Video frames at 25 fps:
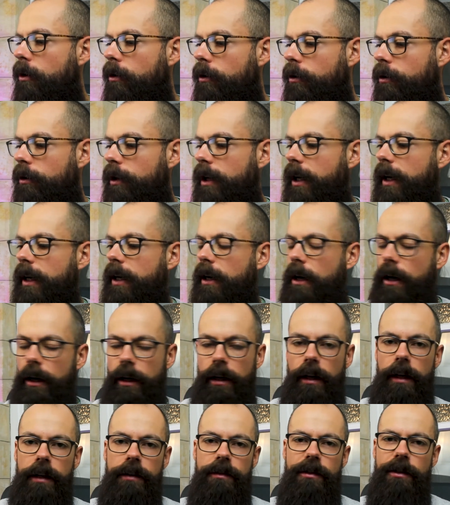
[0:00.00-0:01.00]
or like I
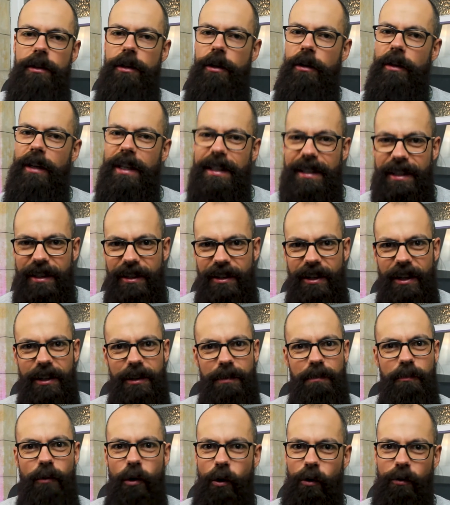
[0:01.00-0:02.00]
like to do, because it's
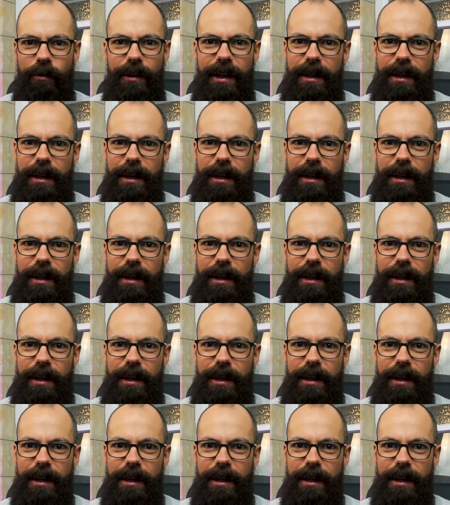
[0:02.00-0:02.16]
just more